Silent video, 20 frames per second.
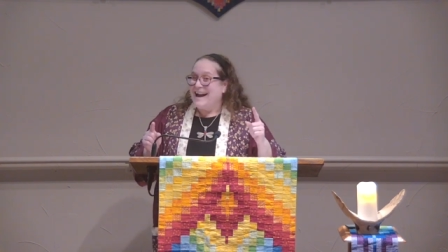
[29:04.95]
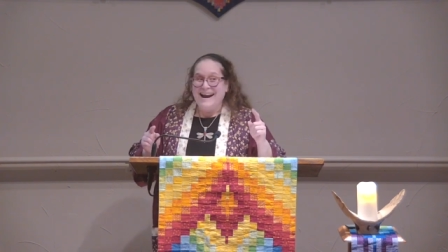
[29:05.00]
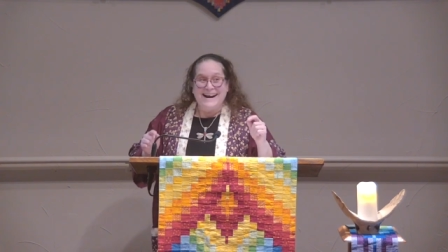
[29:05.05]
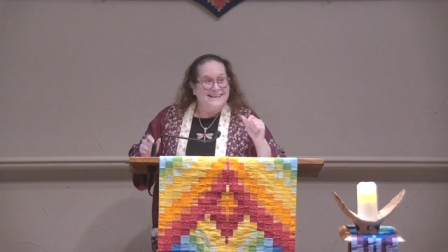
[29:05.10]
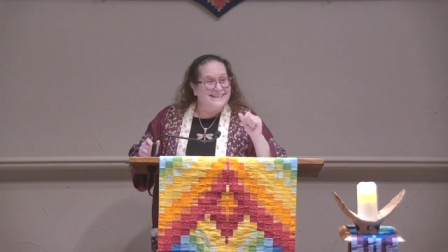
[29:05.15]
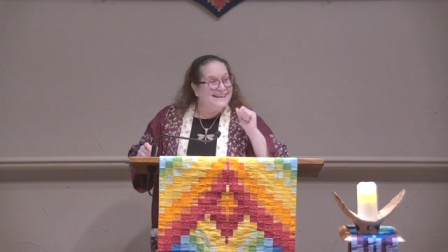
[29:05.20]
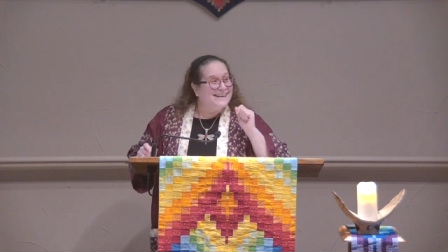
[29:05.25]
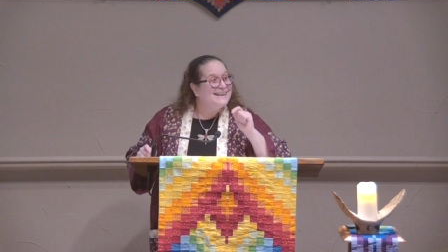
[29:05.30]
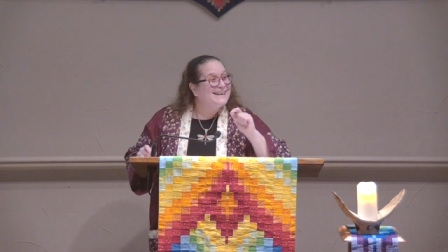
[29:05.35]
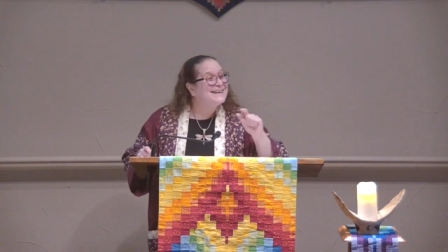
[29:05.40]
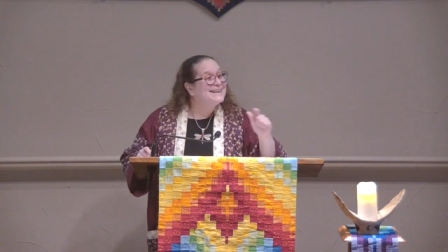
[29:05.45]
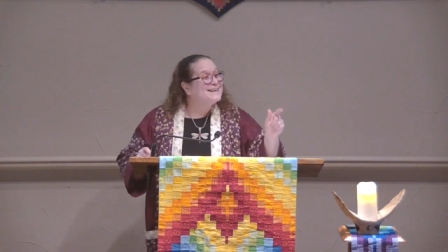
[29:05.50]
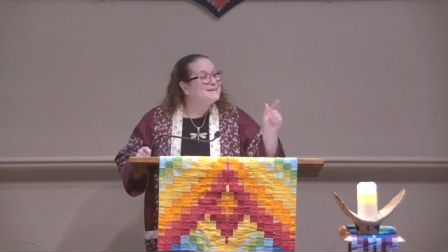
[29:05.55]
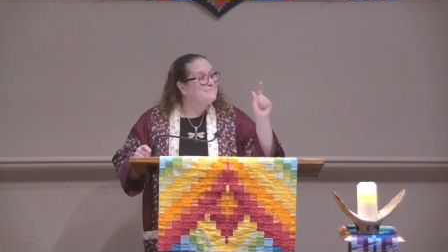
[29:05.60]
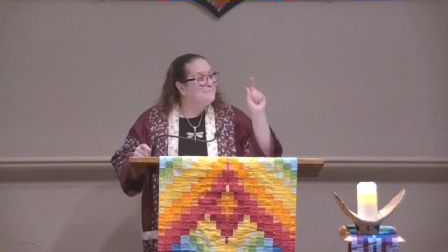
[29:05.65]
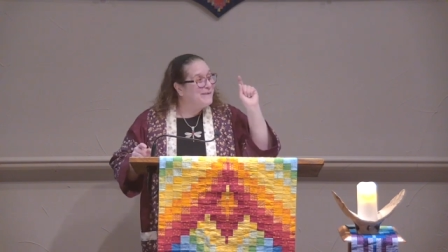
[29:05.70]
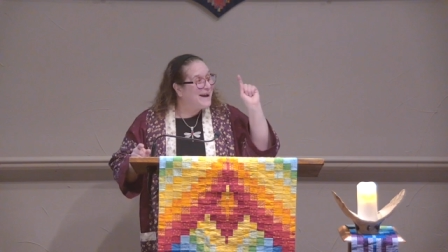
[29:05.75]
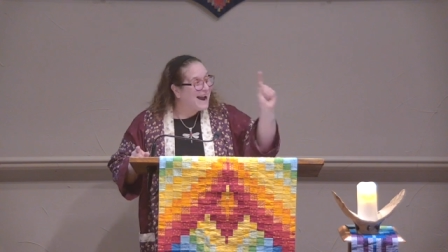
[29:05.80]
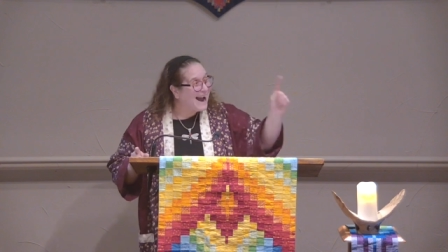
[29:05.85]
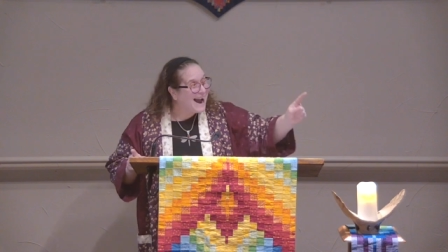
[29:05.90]
And
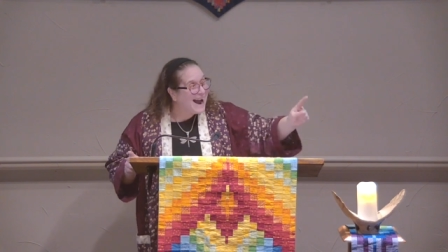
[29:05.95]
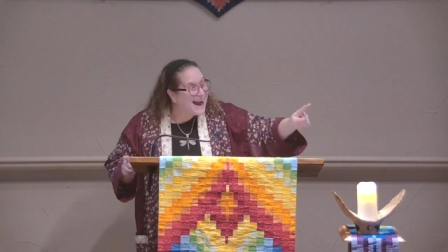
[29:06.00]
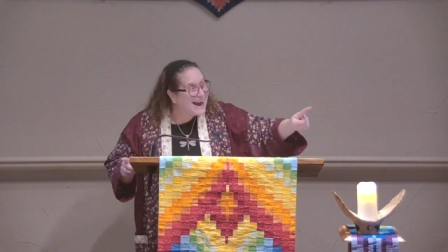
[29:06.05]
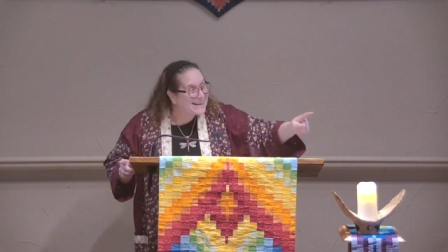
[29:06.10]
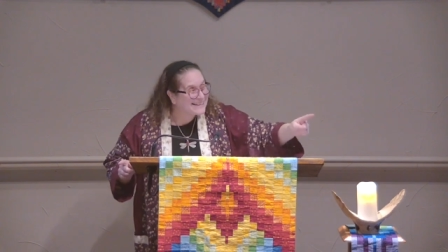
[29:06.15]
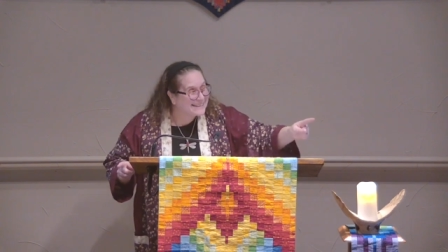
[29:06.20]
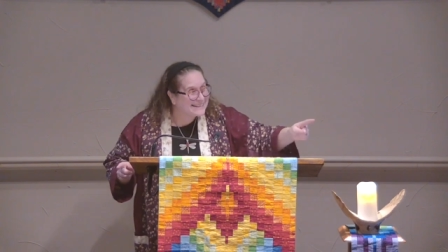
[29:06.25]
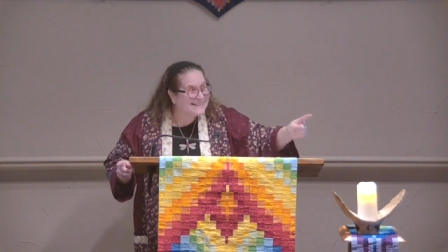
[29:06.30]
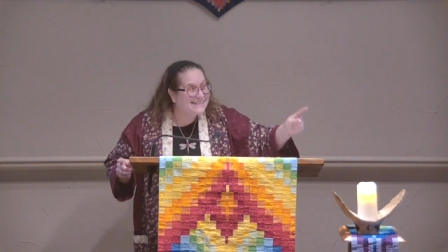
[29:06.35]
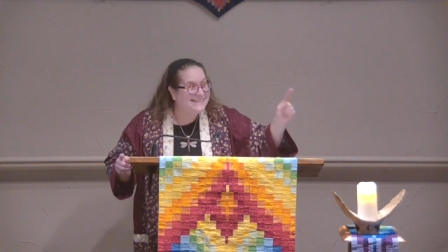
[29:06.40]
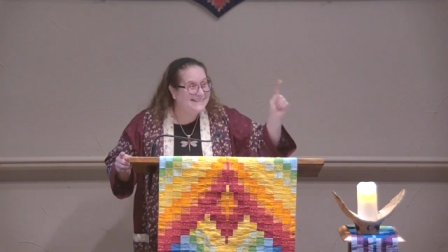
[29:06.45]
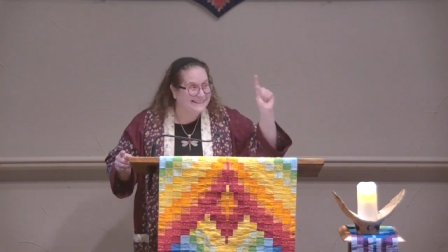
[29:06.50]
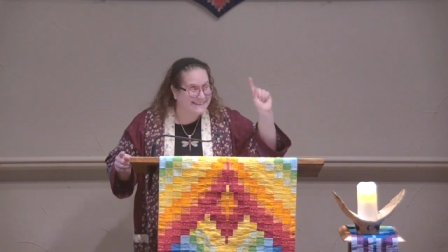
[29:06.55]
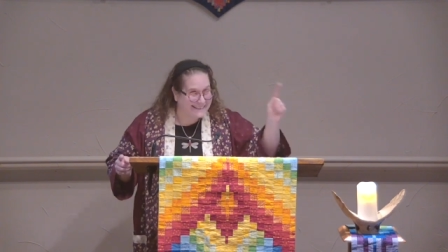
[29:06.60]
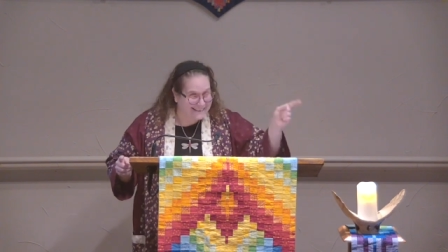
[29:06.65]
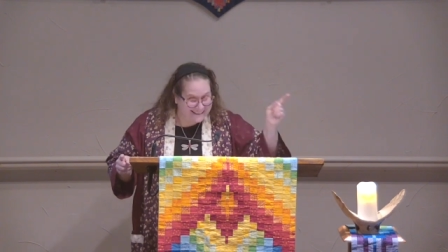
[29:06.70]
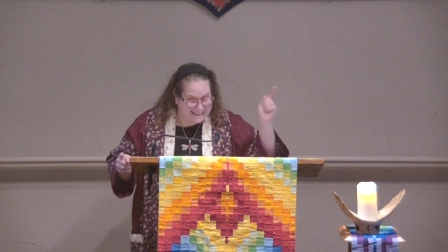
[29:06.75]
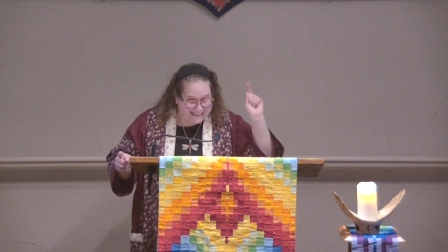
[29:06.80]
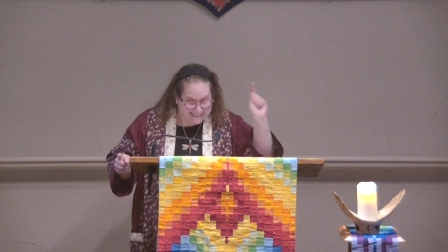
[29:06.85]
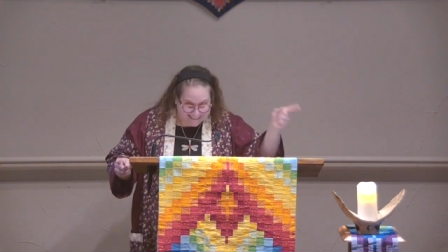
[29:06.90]
it
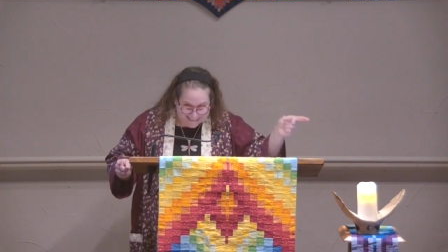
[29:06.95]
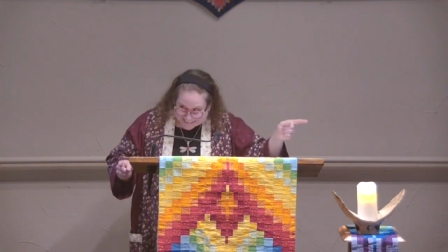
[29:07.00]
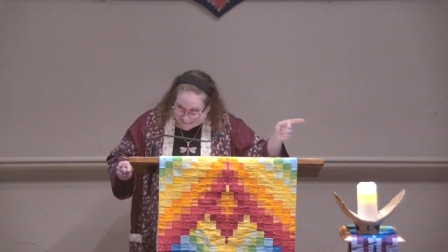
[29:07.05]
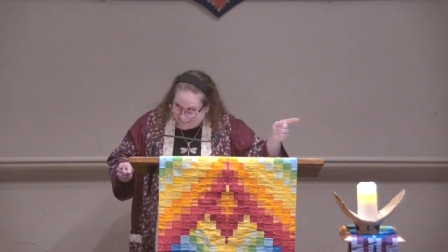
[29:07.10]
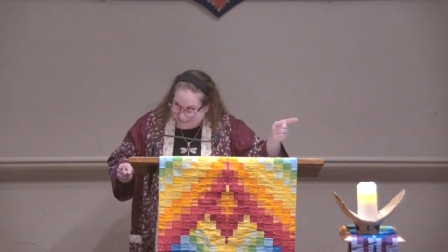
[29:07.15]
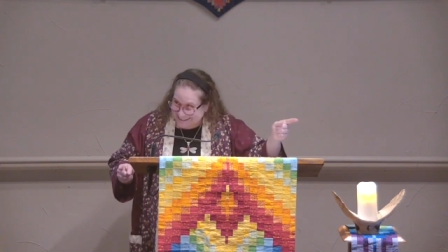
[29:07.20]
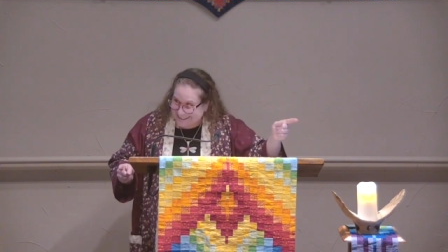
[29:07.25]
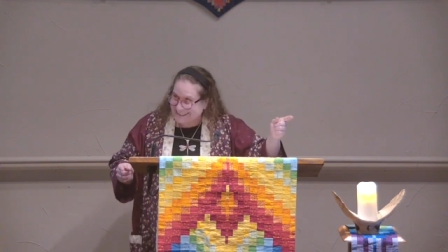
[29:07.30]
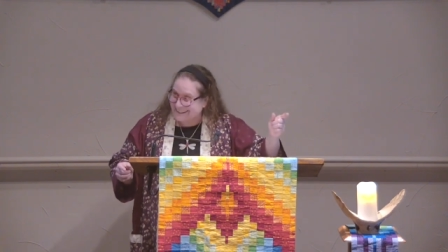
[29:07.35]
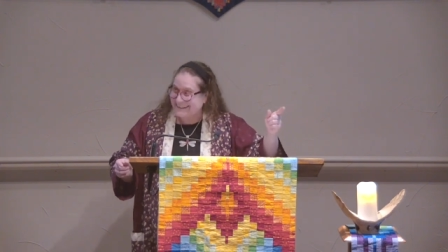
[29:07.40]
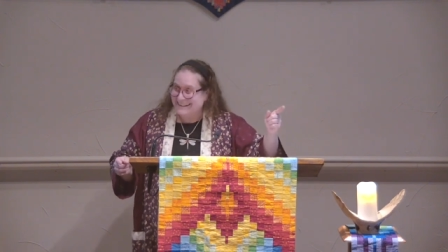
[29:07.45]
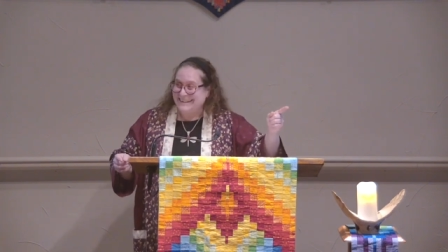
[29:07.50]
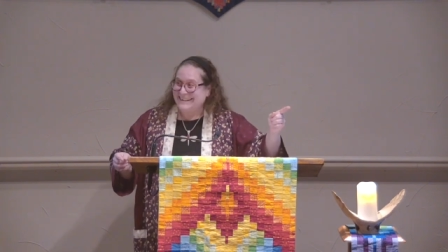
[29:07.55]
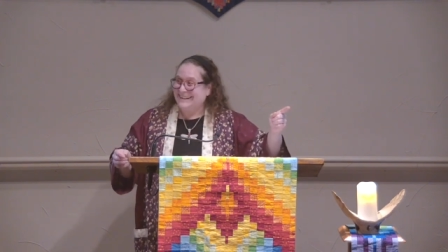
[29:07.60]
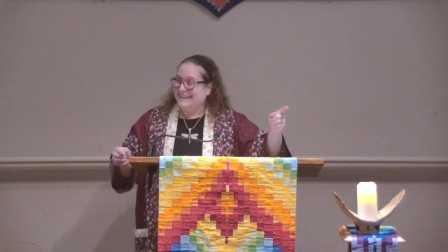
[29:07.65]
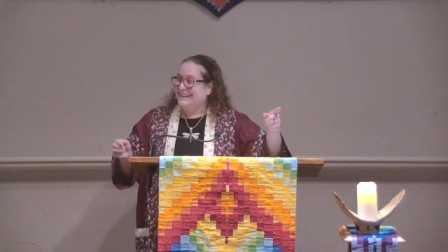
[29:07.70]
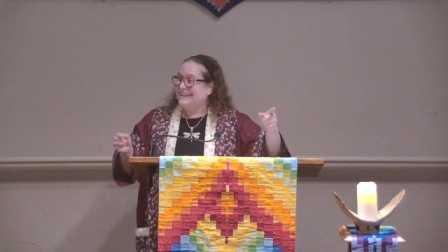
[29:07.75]
passed this year.